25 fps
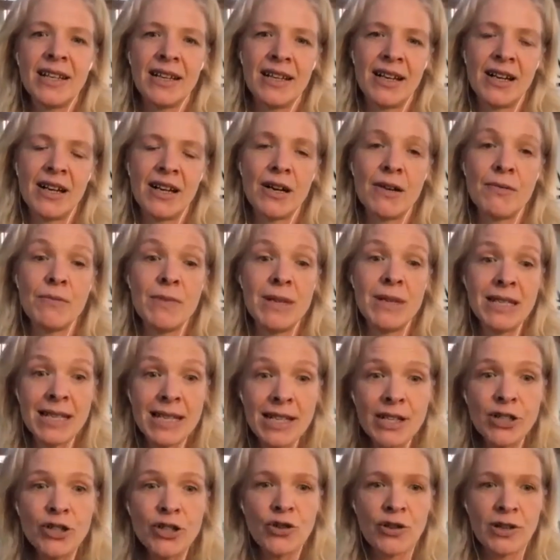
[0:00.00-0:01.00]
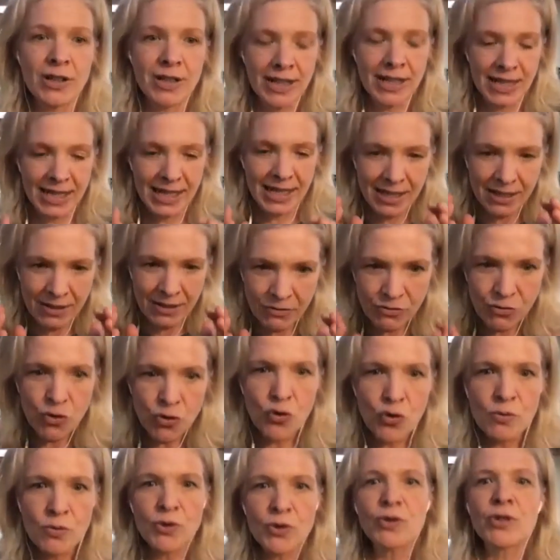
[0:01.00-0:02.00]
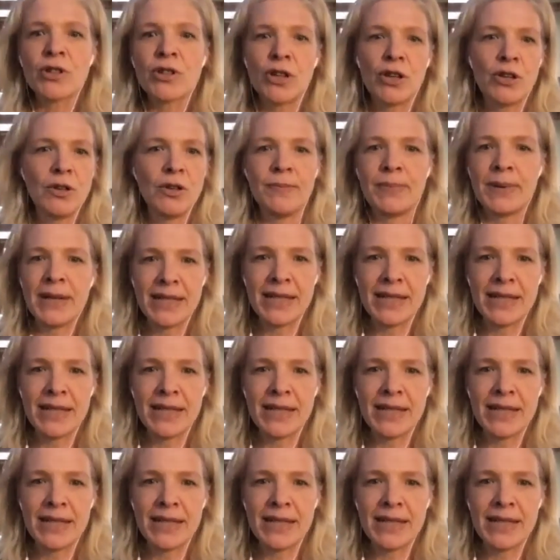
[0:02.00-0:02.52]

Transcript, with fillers: Um, literally, normal soap